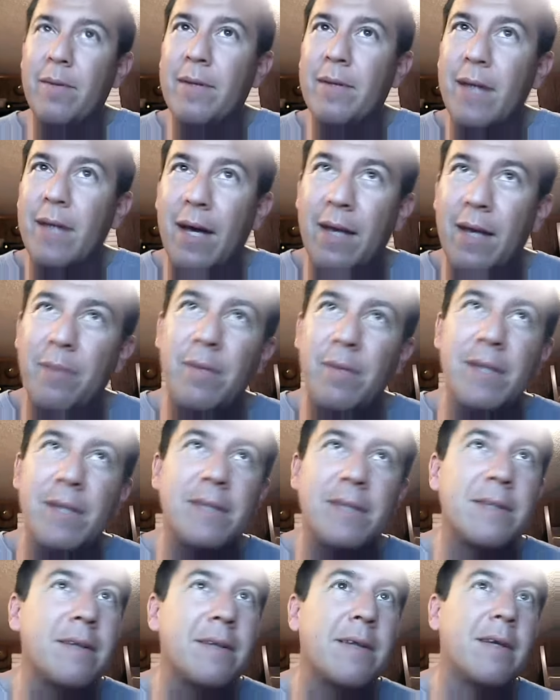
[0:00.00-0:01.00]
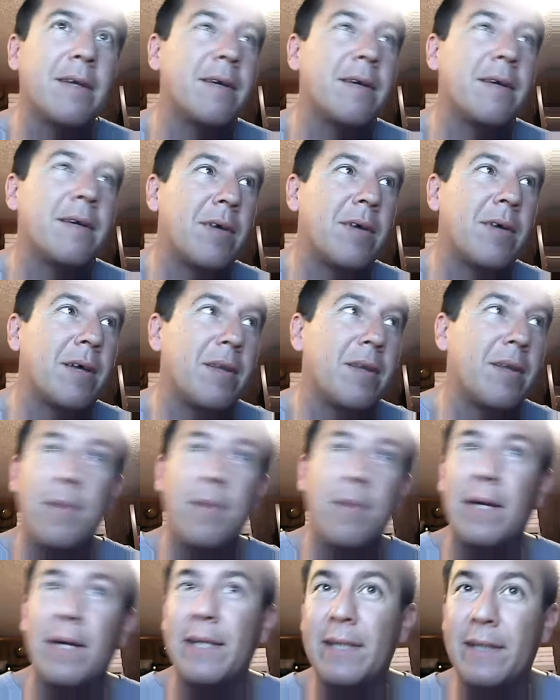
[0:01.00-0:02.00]
it kind of makes you think of the
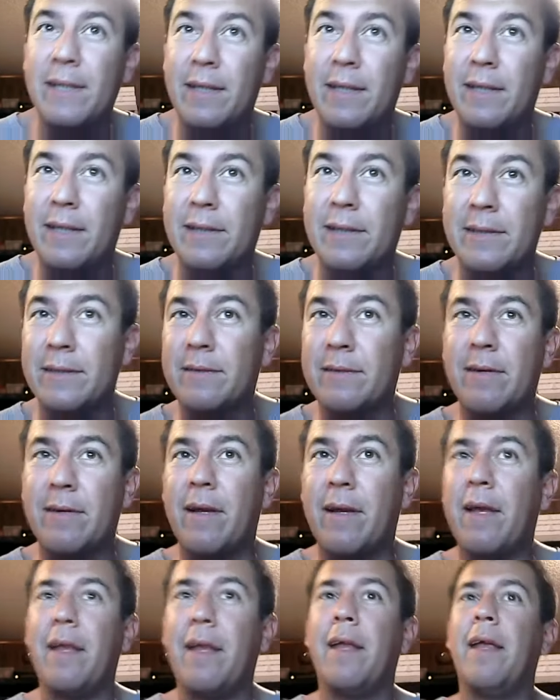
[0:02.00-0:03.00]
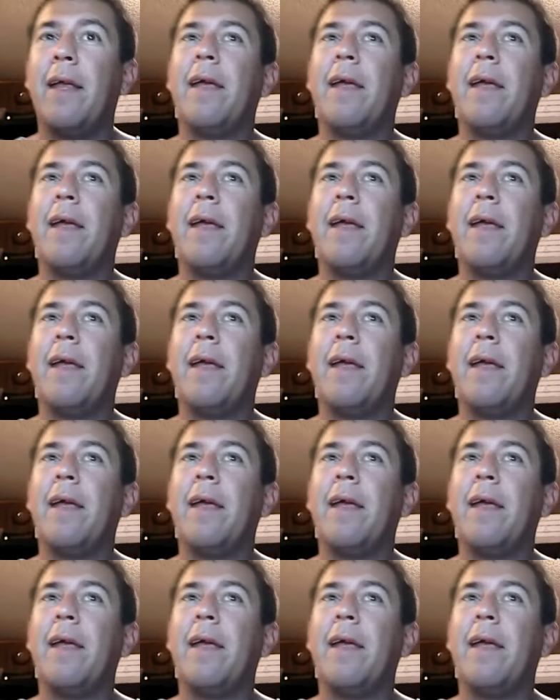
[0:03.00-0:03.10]
Mighty Ducks, right?